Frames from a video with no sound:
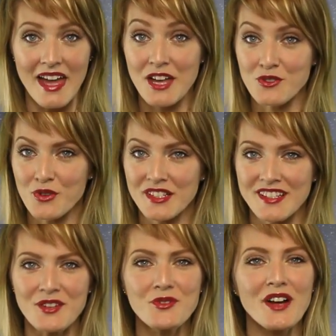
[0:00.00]
Android
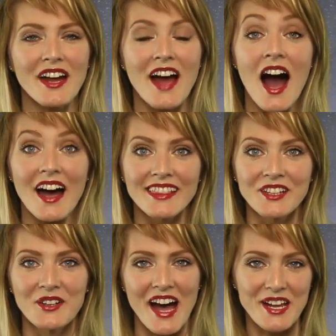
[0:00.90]
Central got a hot
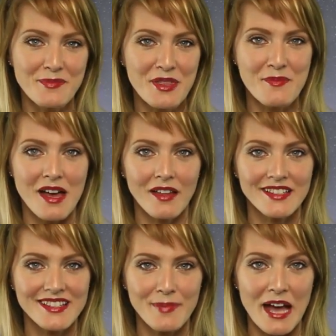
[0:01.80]
little item in the mail
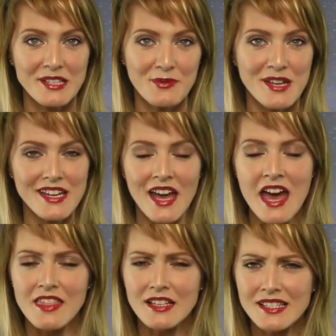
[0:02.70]
this past week
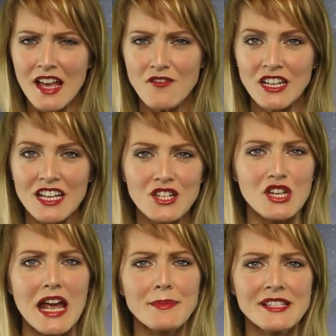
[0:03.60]
the 7-inch
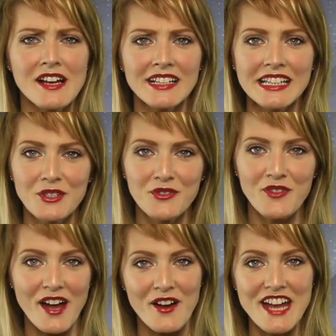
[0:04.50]
Amazon Kindle
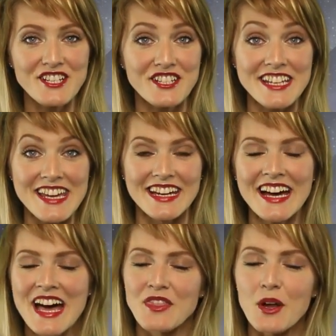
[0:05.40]
Fire HD.
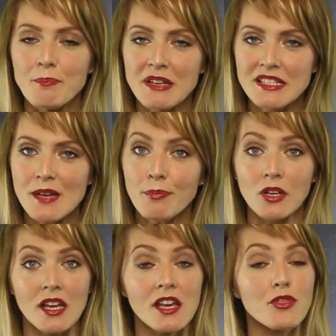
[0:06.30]
They're busy
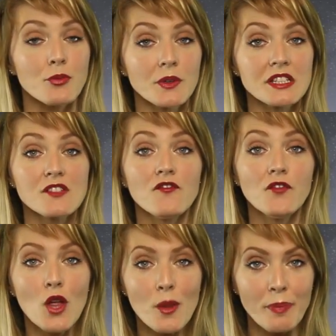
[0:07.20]
putting it through its
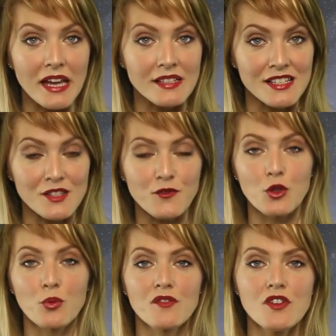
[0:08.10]
full paces for
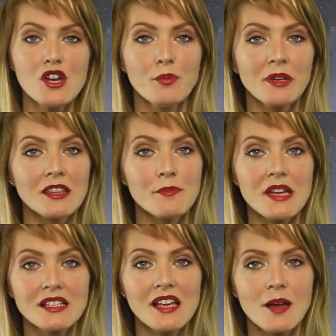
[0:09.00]
the review, but in the
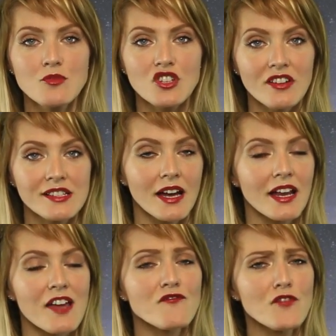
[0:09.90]
meantime, Jerry's
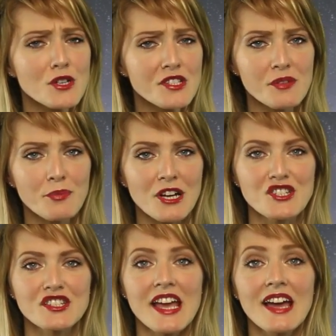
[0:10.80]
got a first
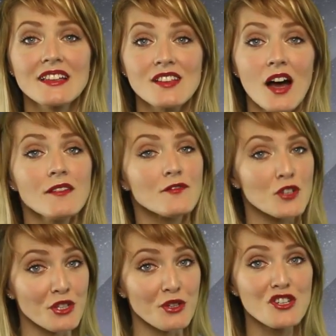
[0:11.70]
impressions hands-on for
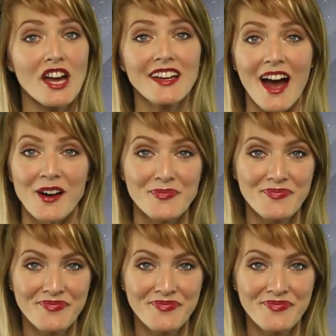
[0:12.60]
you to check out.